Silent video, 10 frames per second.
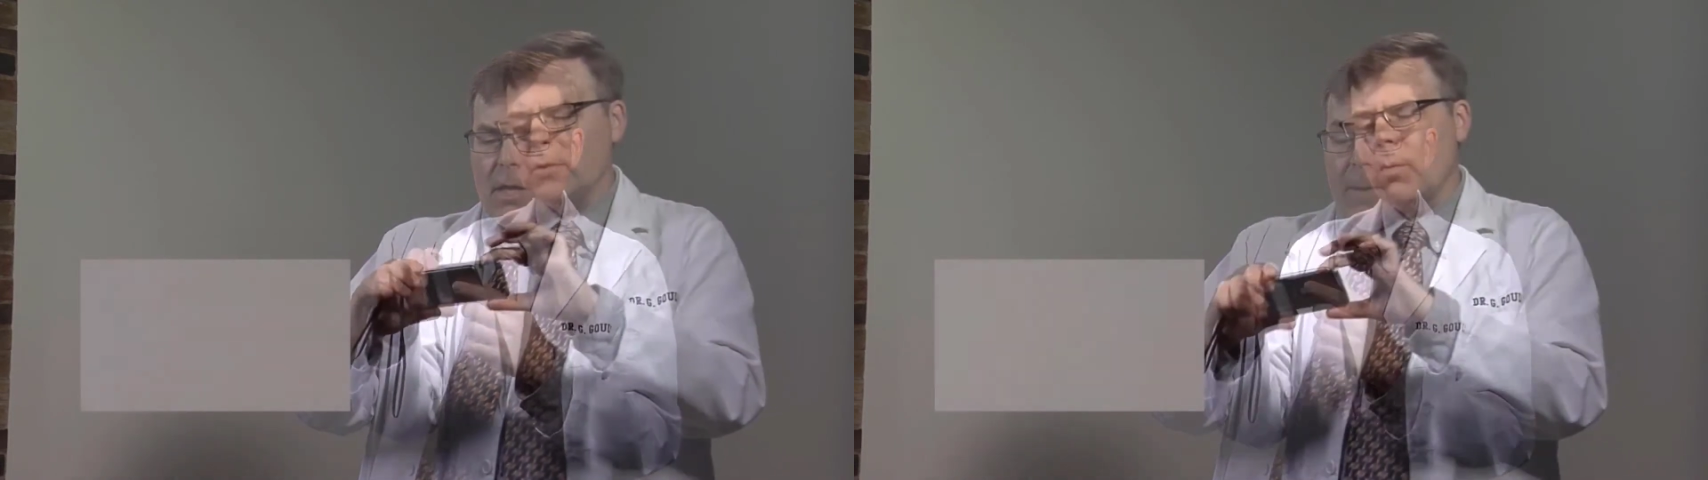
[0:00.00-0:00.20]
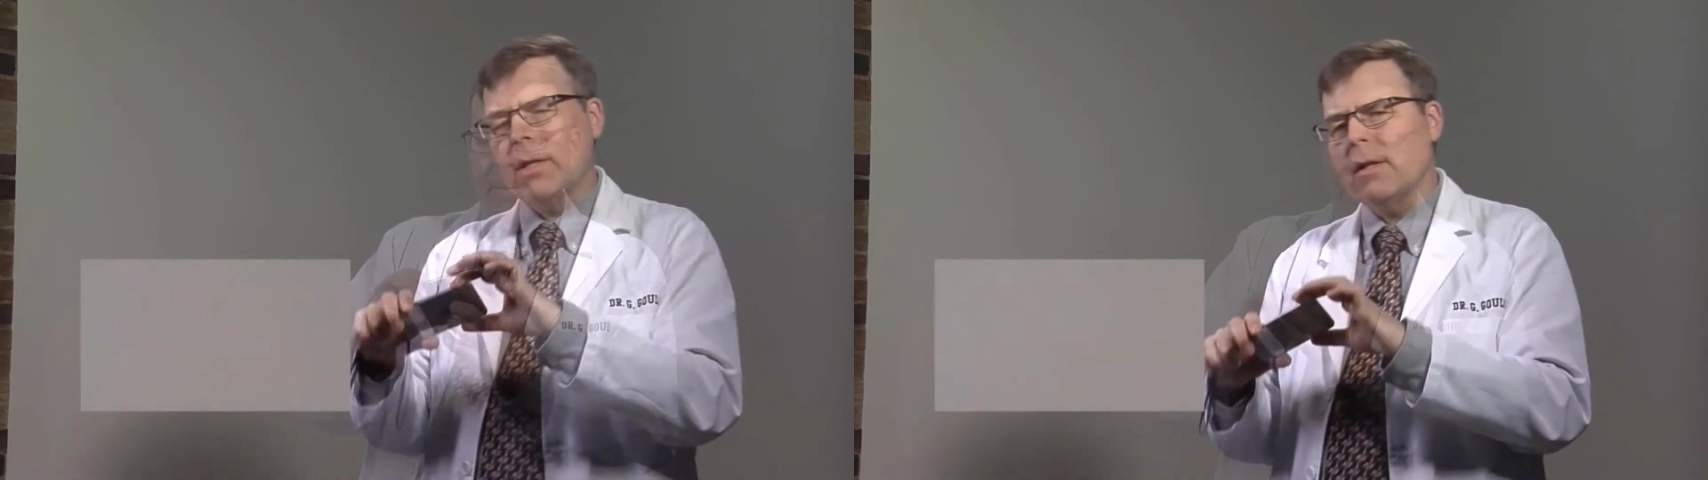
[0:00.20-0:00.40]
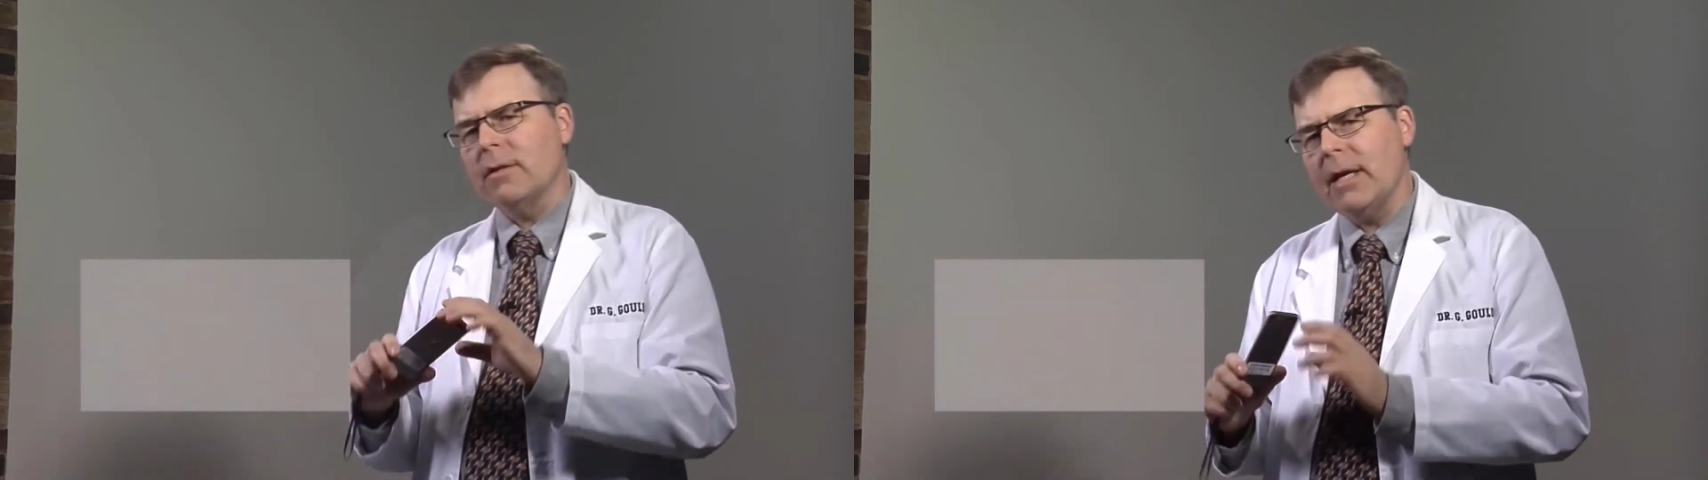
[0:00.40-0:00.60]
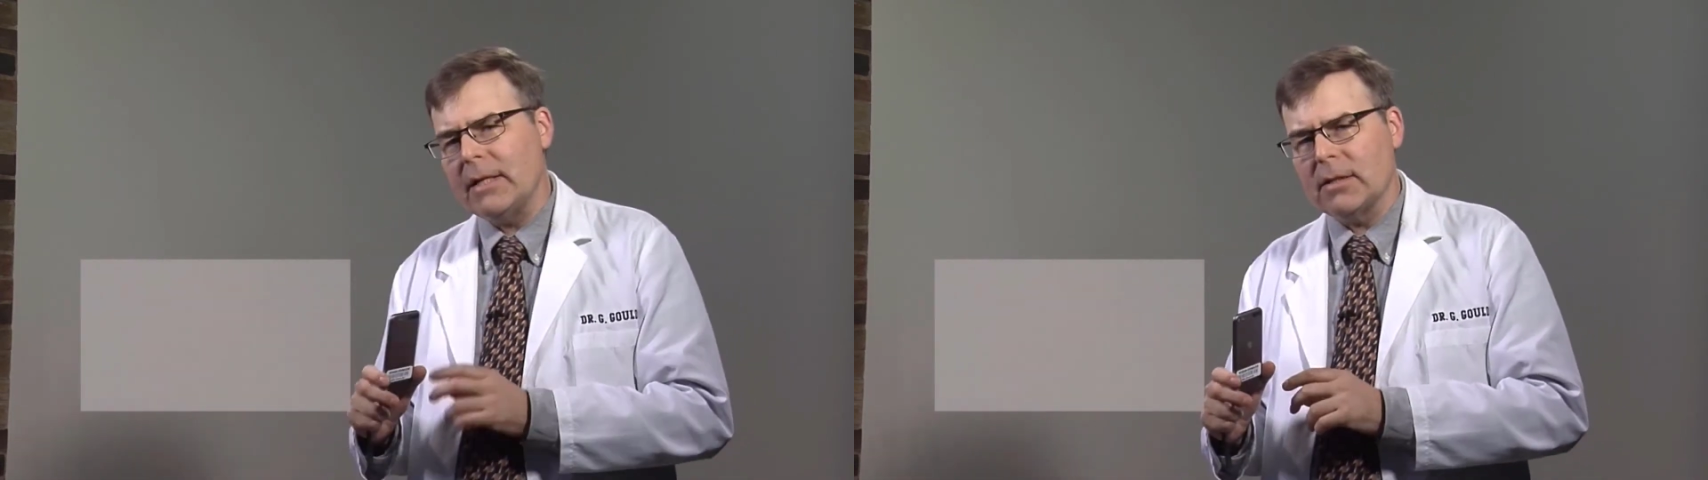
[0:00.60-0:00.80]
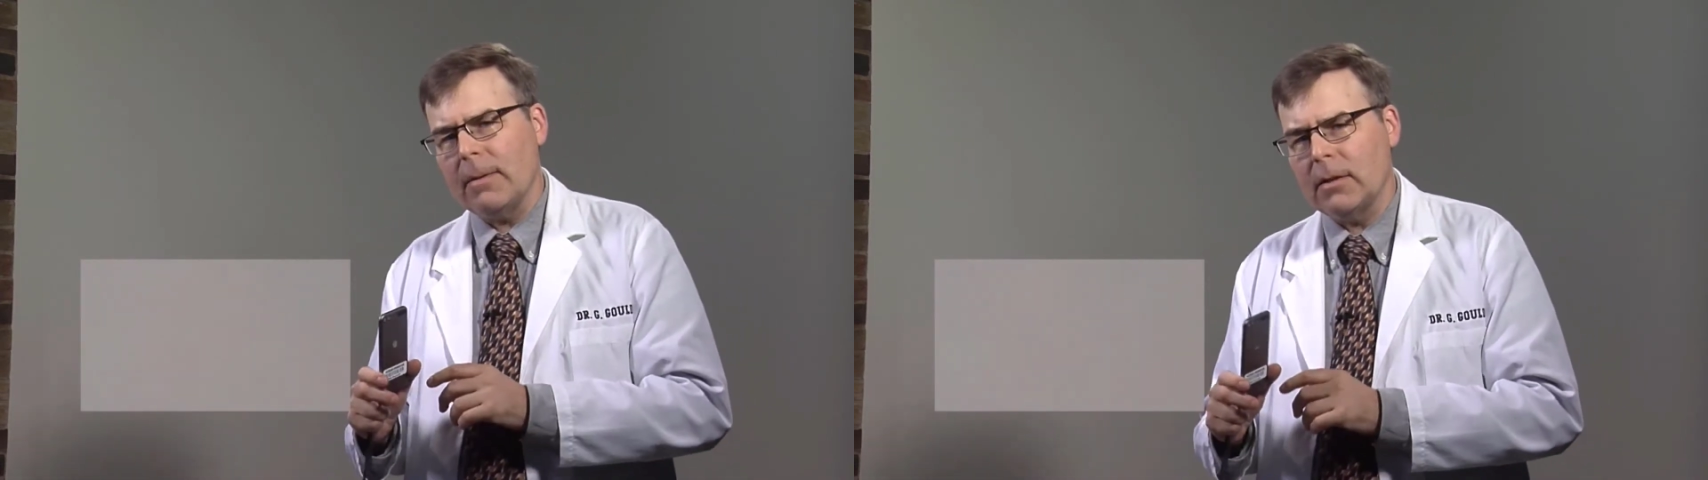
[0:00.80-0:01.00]
One of the
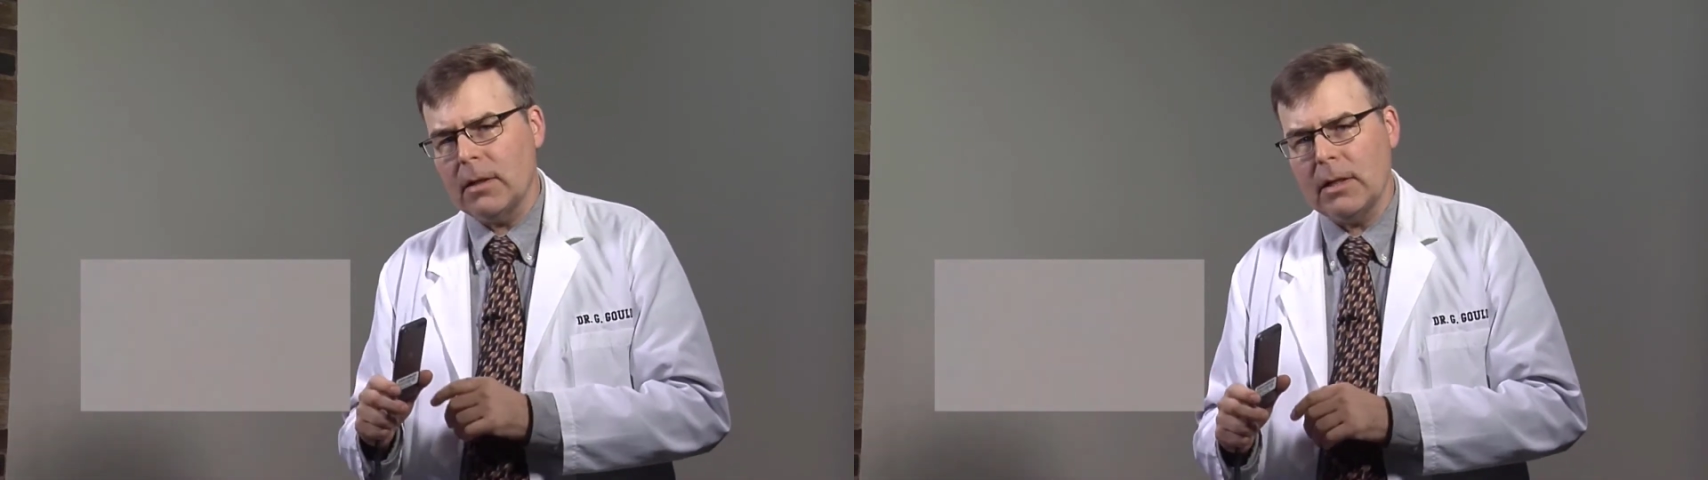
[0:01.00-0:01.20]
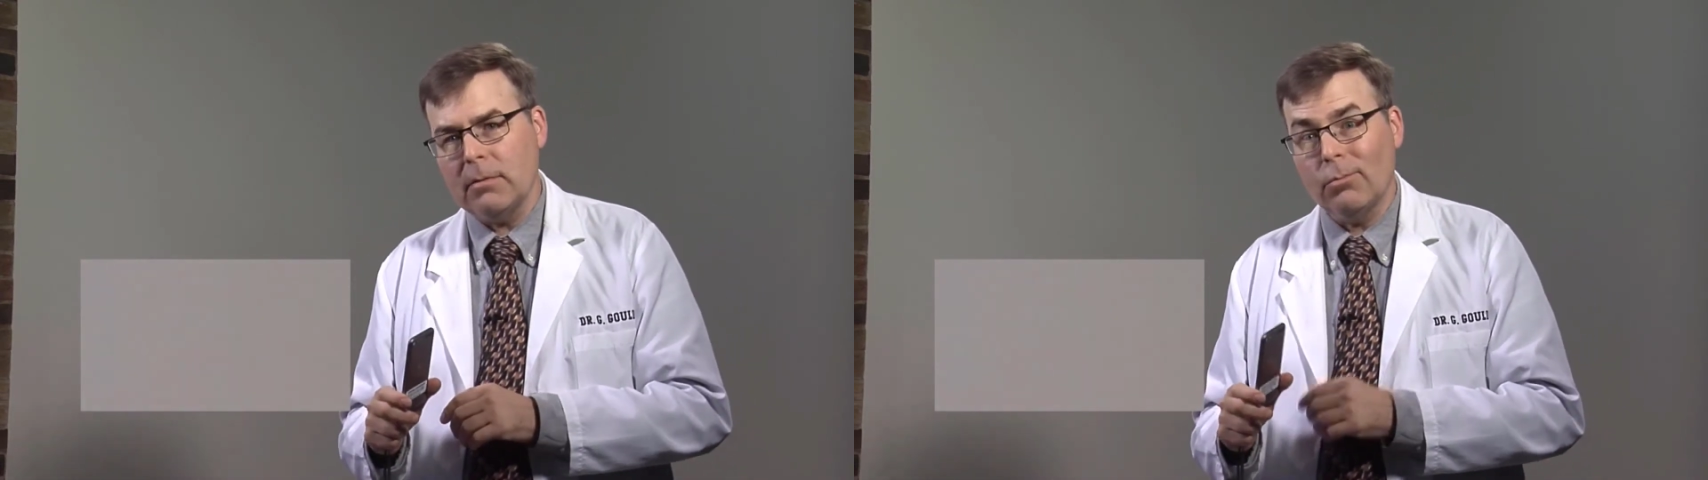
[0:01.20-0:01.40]
things that